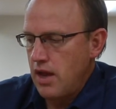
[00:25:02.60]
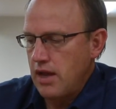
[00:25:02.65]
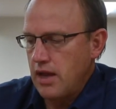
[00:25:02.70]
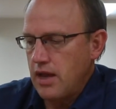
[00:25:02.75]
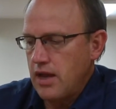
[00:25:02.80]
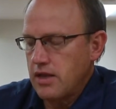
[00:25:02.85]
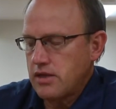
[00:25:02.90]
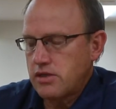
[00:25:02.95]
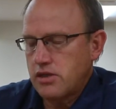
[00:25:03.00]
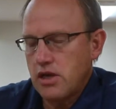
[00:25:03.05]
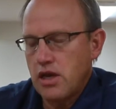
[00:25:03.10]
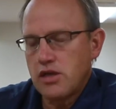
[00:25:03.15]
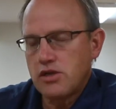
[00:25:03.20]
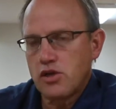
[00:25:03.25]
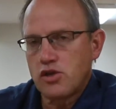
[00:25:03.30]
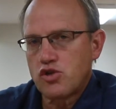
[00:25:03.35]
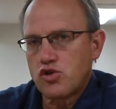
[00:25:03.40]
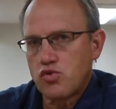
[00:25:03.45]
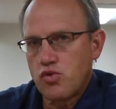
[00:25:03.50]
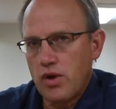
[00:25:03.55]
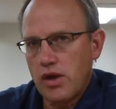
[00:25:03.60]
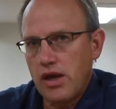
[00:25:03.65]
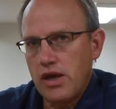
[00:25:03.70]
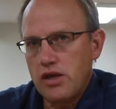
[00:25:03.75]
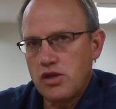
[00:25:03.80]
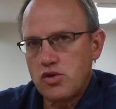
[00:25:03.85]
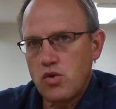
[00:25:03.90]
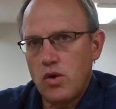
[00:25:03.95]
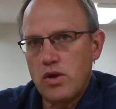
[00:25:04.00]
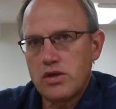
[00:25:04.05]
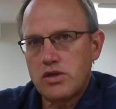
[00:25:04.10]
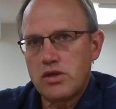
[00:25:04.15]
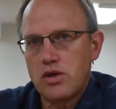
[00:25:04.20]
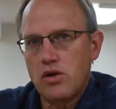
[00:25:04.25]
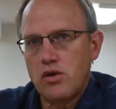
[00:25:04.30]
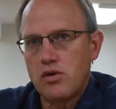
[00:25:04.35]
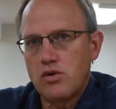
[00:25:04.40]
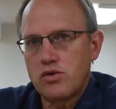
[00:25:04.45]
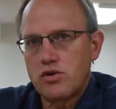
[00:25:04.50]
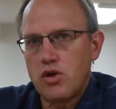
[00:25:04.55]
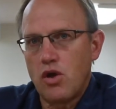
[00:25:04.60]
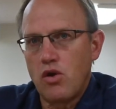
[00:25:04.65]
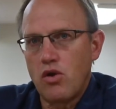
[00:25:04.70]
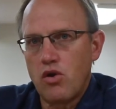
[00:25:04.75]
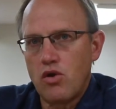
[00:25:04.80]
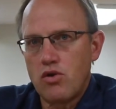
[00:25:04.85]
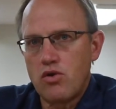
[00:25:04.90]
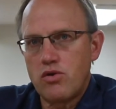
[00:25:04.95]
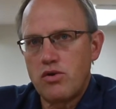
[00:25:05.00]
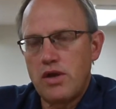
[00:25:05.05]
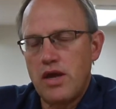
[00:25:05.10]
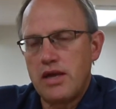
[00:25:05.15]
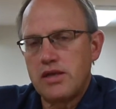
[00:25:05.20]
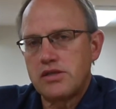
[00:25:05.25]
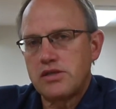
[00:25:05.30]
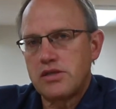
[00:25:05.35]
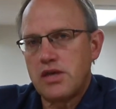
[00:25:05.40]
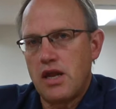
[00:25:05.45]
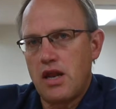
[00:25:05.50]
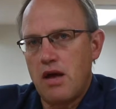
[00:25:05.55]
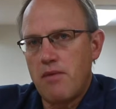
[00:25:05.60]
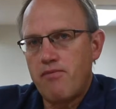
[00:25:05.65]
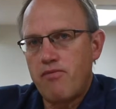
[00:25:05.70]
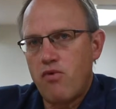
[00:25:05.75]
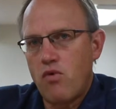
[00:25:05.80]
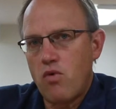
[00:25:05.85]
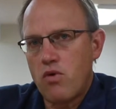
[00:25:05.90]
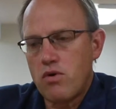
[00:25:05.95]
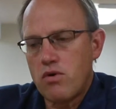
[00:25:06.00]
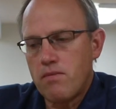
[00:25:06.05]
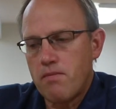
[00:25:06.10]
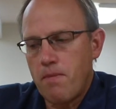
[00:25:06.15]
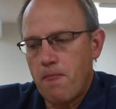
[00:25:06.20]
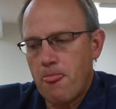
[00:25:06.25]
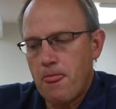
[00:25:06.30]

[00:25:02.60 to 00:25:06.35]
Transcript: it's a tricky joint to learn and set up for,